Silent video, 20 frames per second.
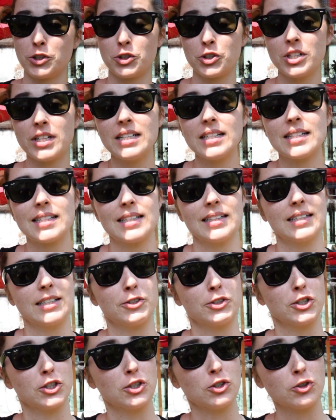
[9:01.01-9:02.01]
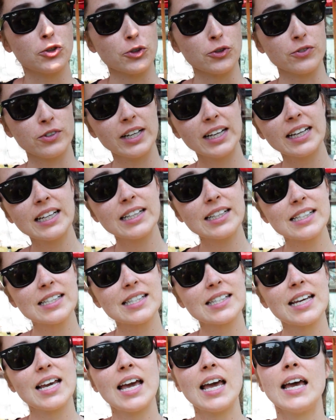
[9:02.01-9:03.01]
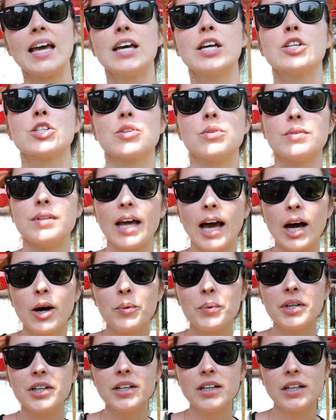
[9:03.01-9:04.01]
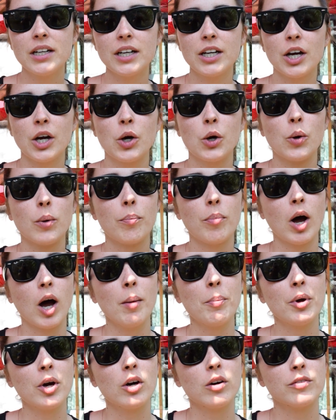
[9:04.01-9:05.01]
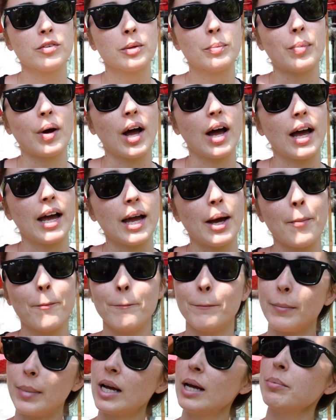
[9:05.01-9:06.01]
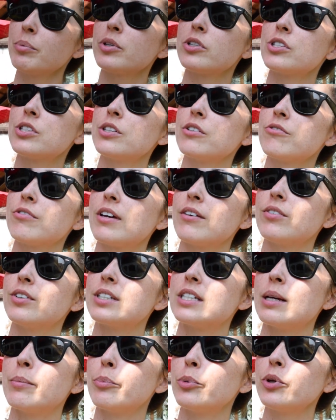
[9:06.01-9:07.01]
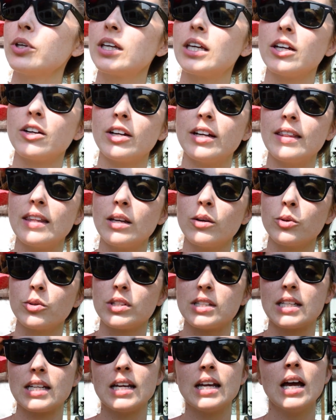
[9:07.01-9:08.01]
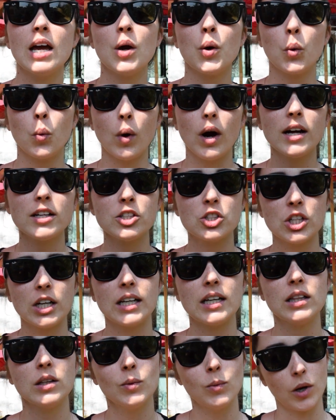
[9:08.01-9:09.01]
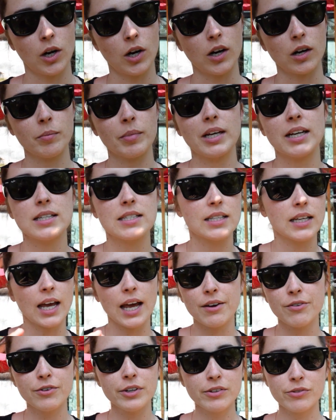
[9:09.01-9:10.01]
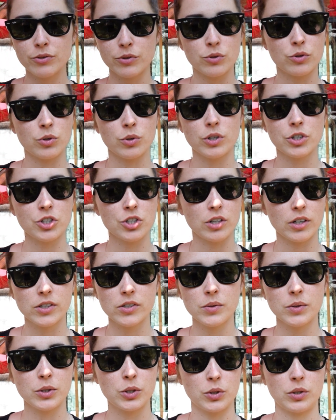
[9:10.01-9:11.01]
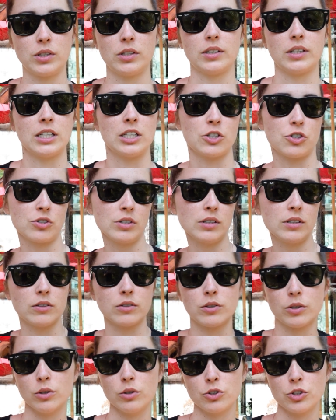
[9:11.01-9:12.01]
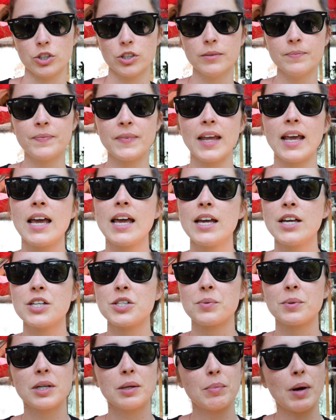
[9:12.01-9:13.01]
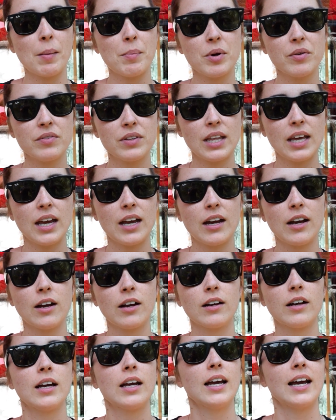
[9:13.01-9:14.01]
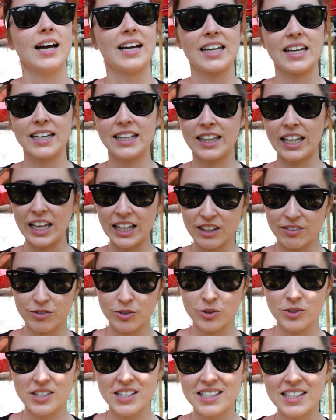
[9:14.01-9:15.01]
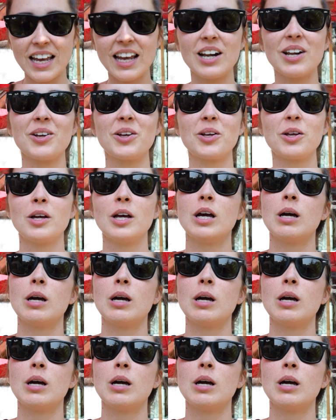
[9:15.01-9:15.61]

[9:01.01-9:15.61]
treats, delicious drinks. So now we're gonna go pop over by my personal favorite temple here in the old city, Wat Chetty Luang, because every food tour should also include a little history, a little culture. So we're gonna pop over there, again, let the food settle